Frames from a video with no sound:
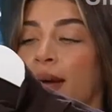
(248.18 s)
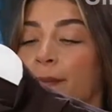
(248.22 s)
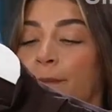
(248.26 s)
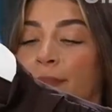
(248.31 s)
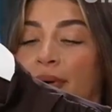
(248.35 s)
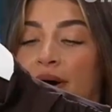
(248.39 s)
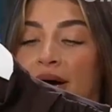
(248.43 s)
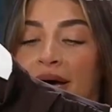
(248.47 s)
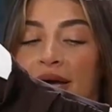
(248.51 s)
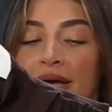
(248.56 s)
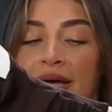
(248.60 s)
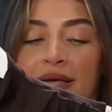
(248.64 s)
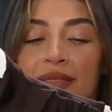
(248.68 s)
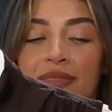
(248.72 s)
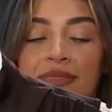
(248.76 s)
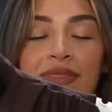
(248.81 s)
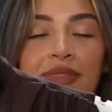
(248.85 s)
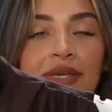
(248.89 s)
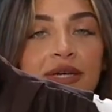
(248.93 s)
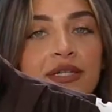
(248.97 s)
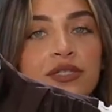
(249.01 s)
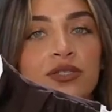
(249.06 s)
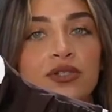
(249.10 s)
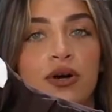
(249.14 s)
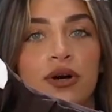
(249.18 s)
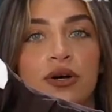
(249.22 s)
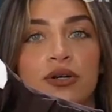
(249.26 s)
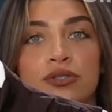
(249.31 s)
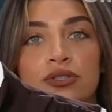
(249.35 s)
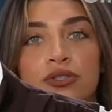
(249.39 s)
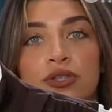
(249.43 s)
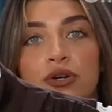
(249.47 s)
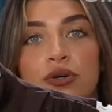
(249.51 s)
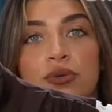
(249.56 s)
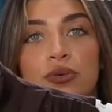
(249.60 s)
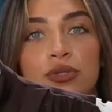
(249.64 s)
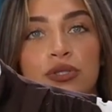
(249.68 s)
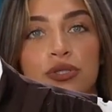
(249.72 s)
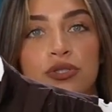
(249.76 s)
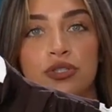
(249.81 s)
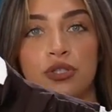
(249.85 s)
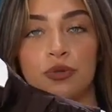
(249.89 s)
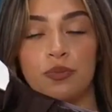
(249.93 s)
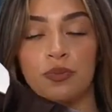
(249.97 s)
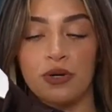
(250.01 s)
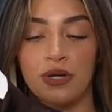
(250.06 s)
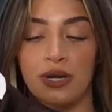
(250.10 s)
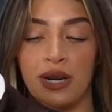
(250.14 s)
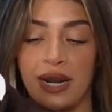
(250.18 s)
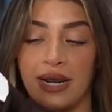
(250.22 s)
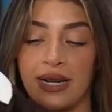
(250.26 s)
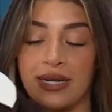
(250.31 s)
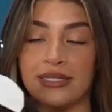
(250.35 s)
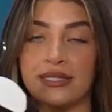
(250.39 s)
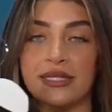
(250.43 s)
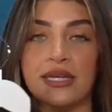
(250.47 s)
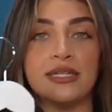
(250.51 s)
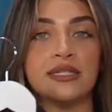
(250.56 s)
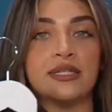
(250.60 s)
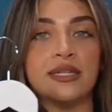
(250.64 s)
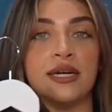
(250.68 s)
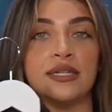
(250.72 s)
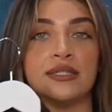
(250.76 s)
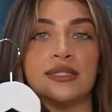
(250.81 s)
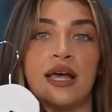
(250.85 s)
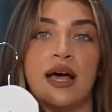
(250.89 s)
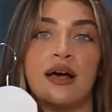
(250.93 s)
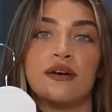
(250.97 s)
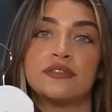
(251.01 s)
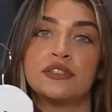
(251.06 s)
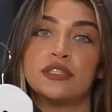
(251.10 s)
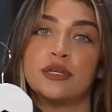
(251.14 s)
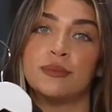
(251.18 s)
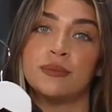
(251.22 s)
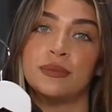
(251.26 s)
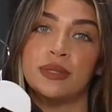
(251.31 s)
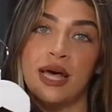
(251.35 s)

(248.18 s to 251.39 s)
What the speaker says: but this also was super nice. It does have some